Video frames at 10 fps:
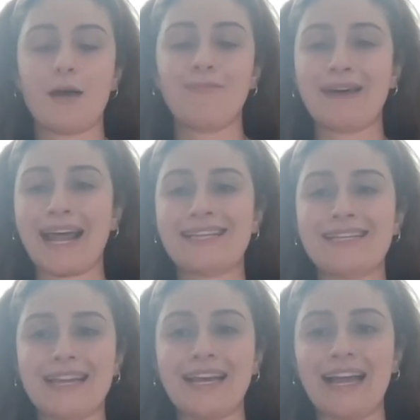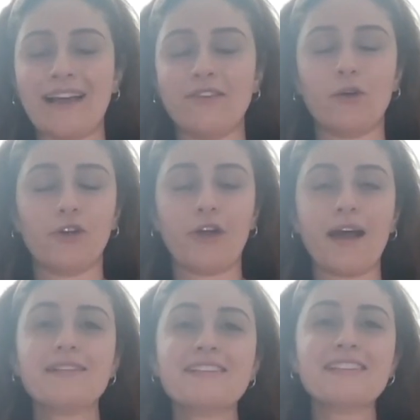but I did it and I have no
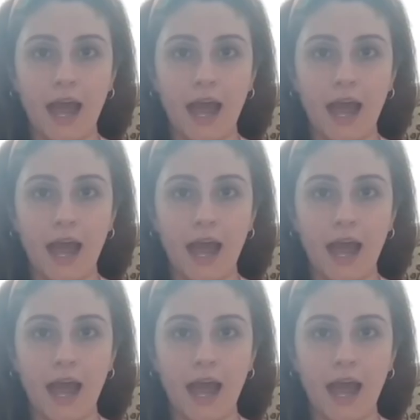regrets.